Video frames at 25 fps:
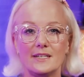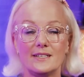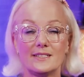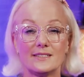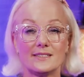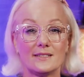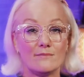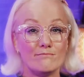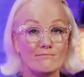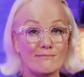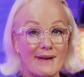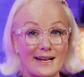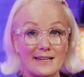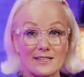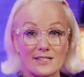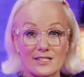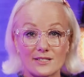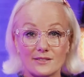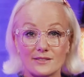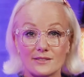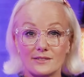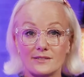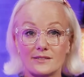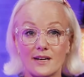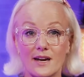the
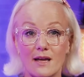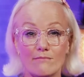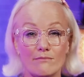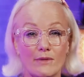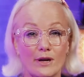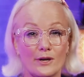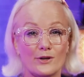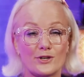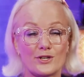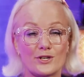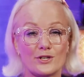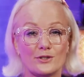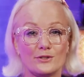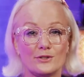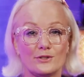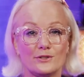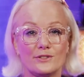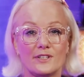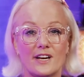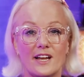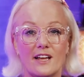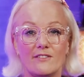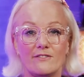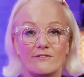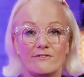mental, emotional
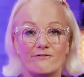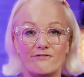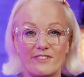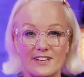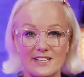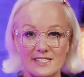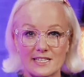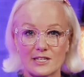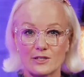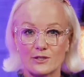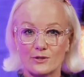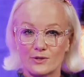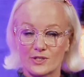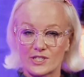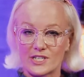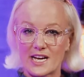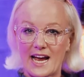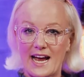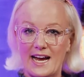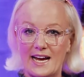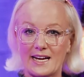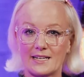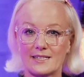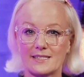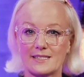and physical
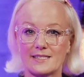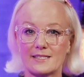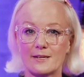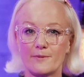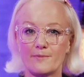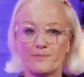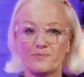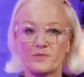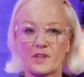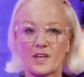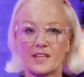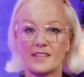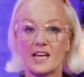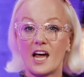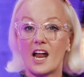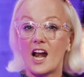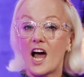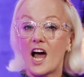tax that